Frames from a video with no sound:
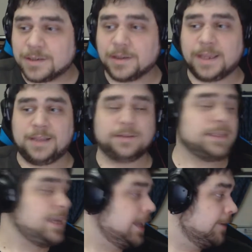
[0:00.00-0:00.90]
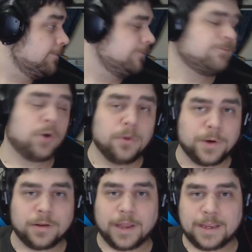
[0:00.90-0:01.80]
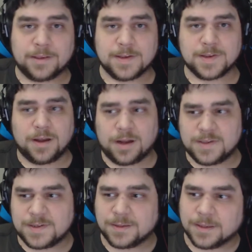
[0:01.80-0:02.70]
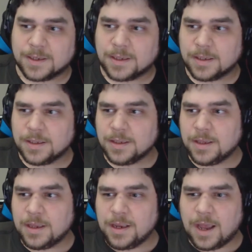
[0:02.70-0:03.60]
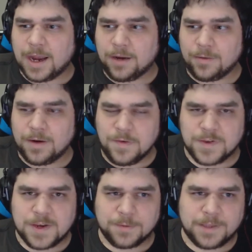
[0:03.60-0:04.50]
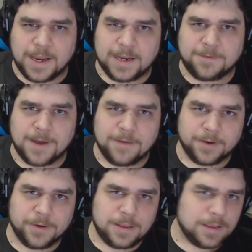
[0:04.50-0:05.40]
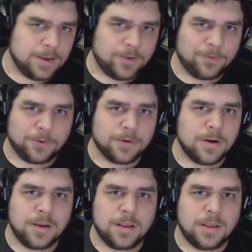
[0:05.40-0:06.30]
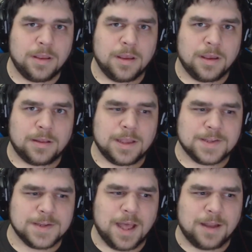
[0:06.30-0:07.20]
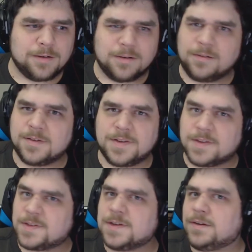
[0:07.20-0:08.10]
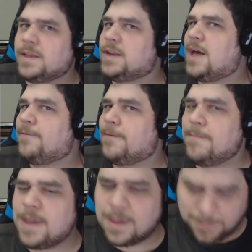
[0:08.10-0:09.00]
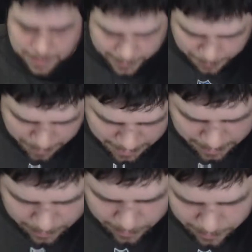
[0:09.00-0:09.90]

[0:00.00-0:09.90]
like leaning forward like this constantly. I don't understand what the 85-degree thing is for. It's not, certainly not for me, because man,